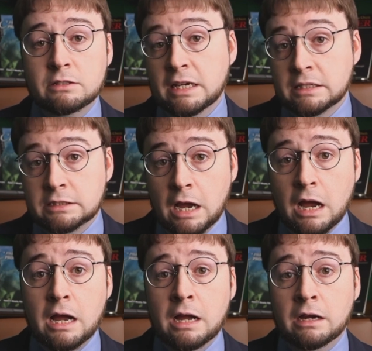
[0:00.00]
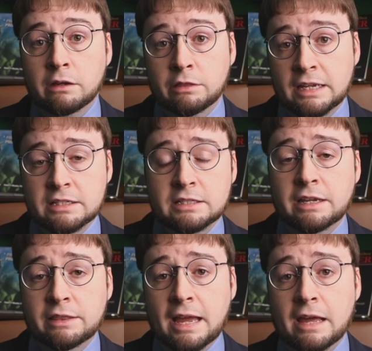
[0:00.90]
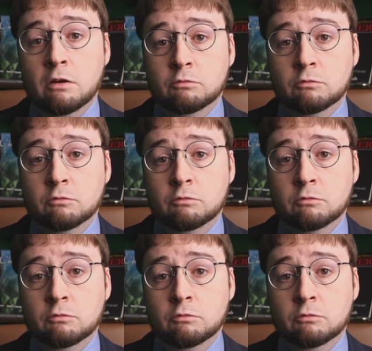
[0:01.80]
TikTok, things like that,